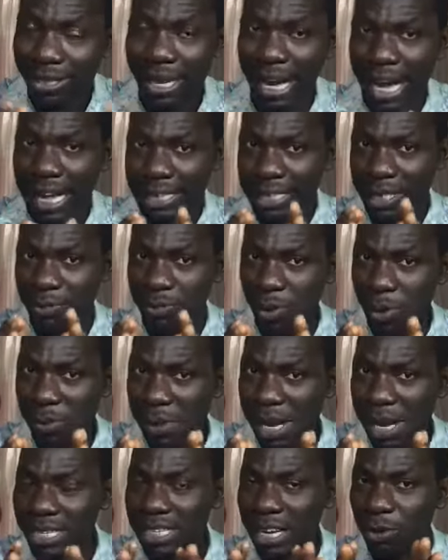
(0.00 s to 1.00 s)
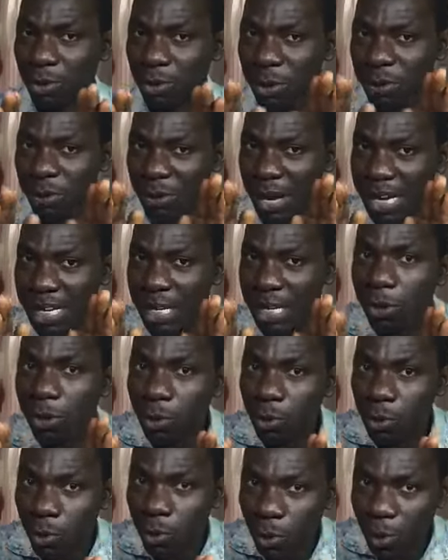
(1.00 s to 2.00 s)
At a moment, there will be very
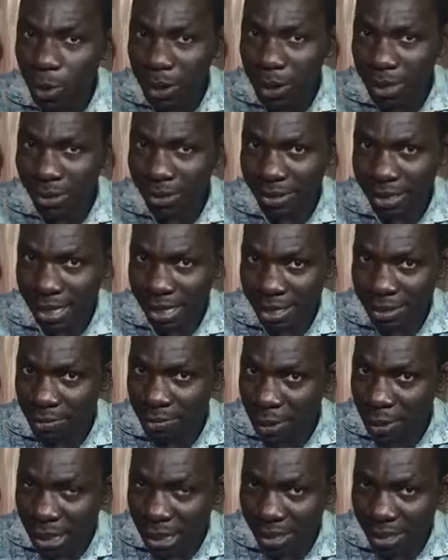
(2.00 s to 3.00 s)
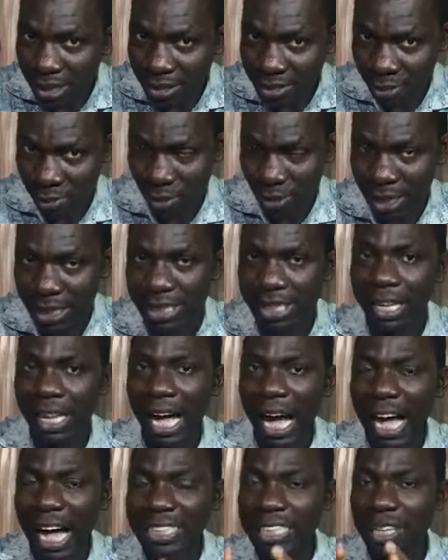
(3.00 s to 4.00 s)
cool intense sun.
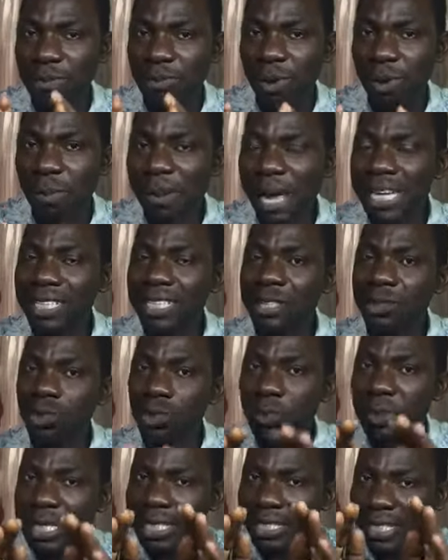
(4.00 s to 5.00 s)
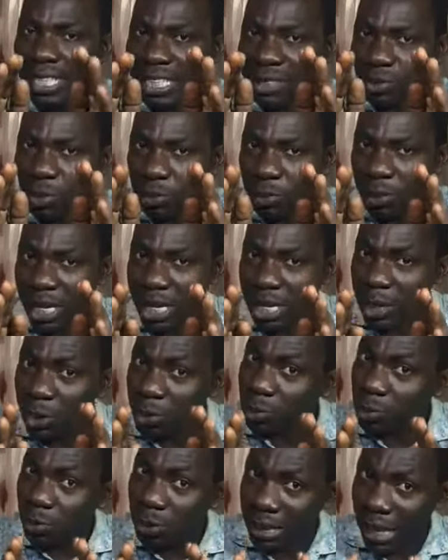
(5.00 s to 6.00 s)
At a moment, it will be a
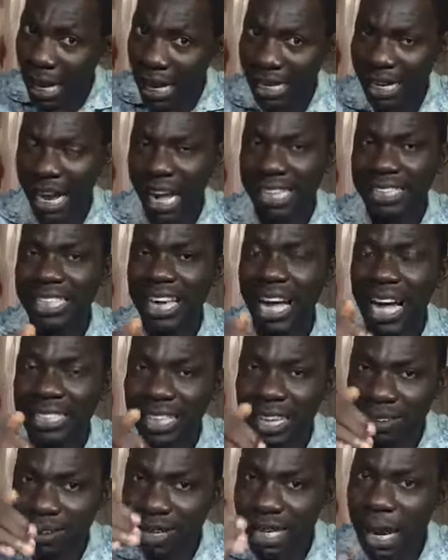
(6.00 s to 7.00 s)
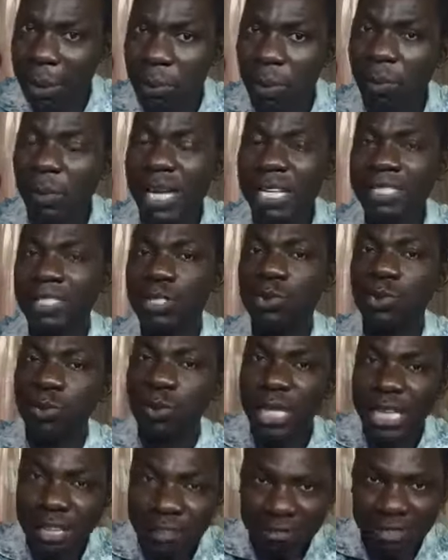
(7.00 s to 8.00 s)
little dark. At another moment, it will be
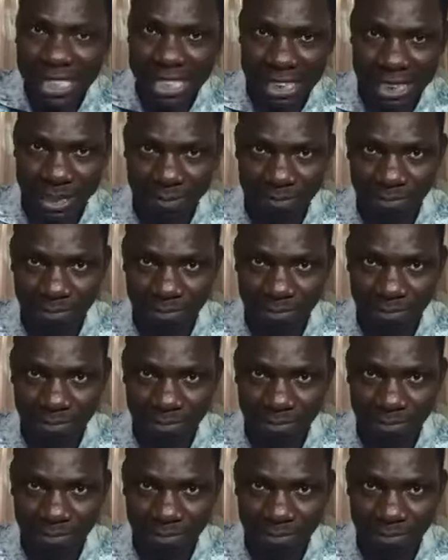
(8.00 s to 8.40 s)
evening.